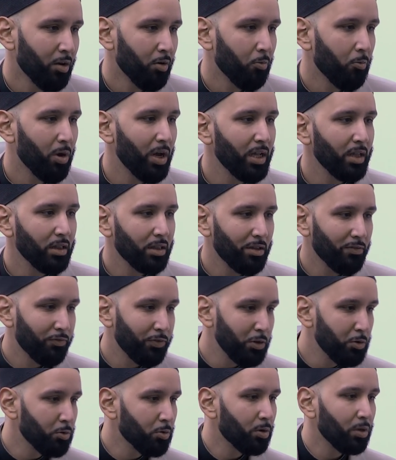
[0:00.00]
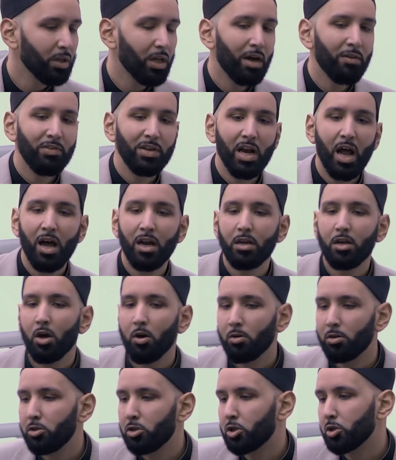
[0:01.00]
when the funeral of an
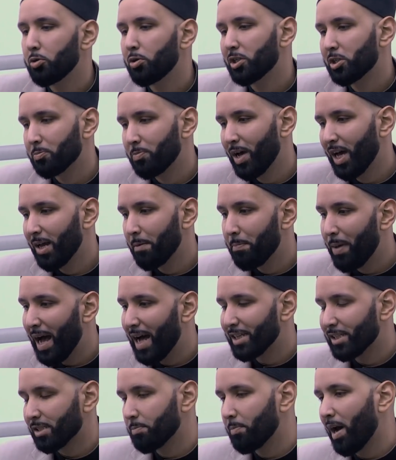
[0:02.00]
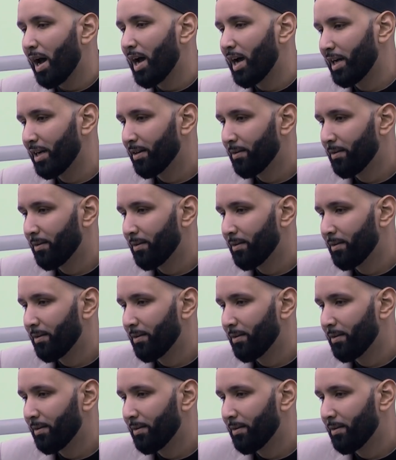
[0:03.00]
unknown Jewish man passed by.